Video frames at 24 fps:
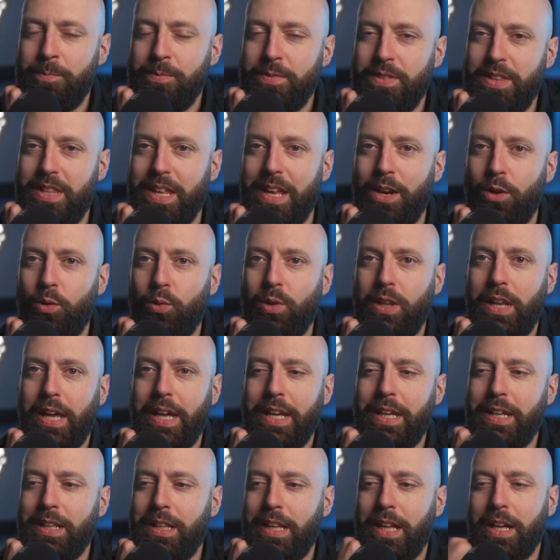they don't
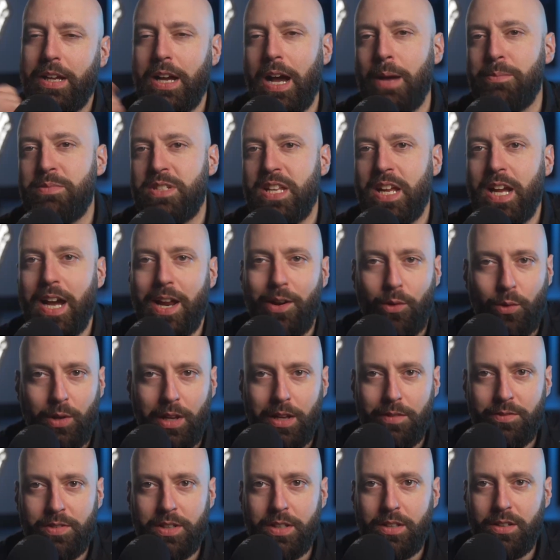like it. Like, I'm saying I don't
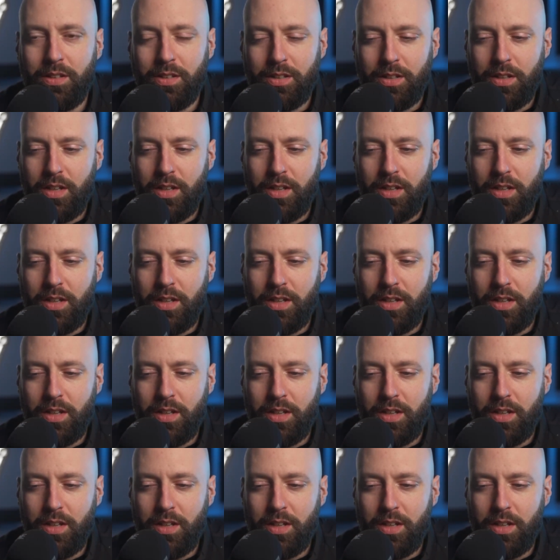love it,